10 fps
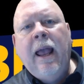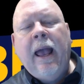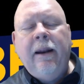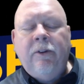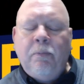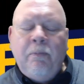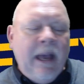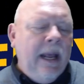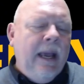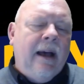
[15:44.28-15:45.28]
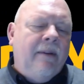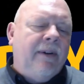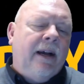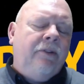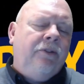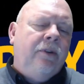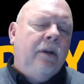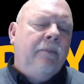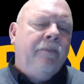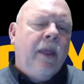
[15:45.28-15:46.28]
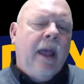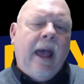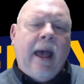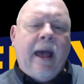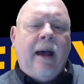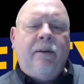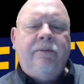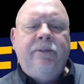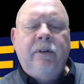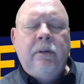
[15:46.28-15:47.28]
And as many of us have